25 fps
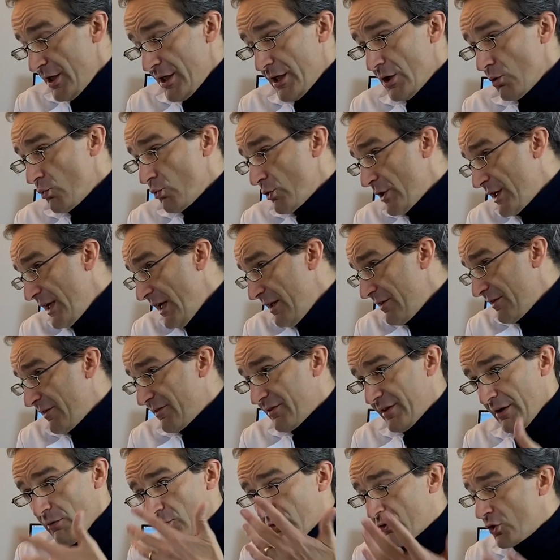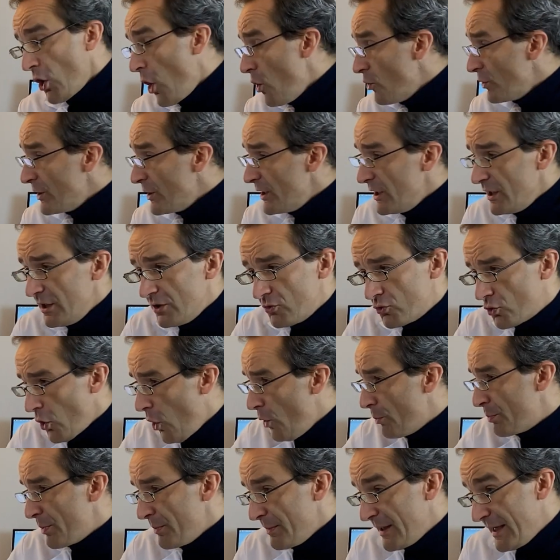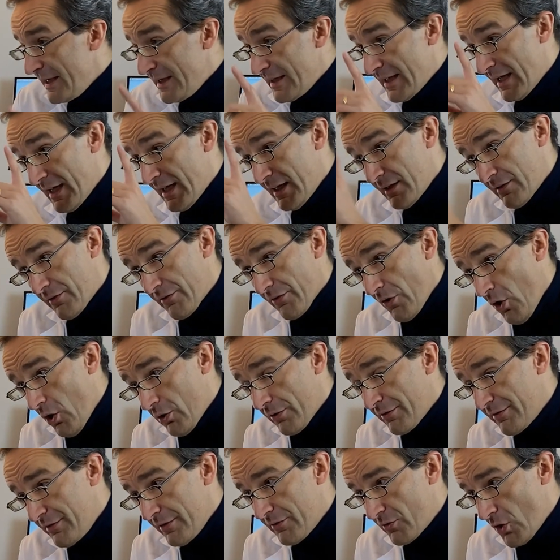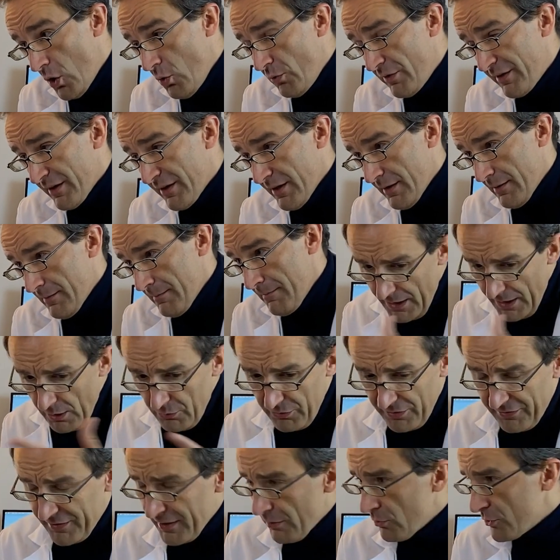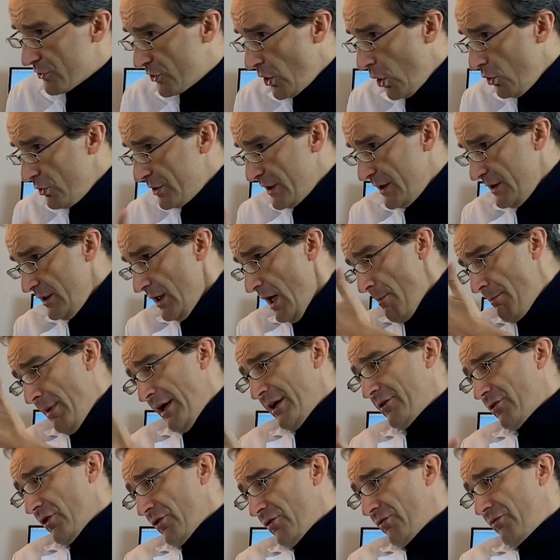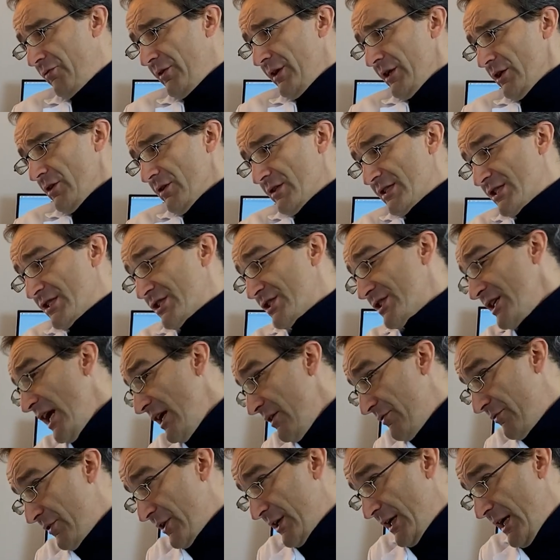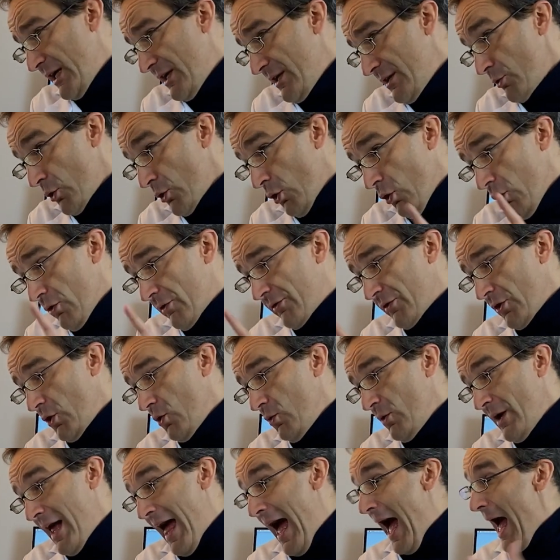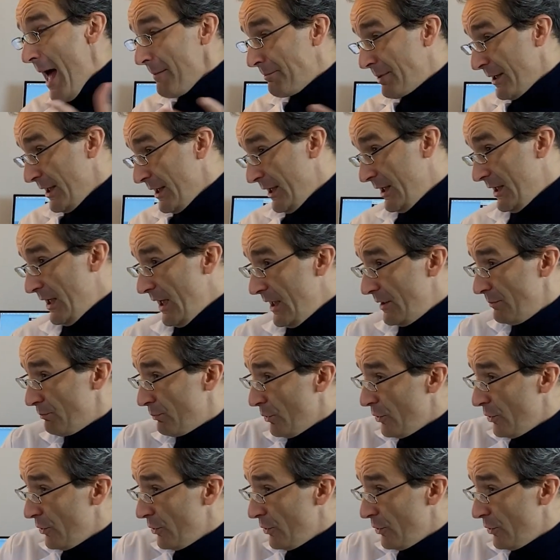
Here we get serotonin, dopamine, and oxytocin. Now the serotonin makes us feel safe again, but also happy and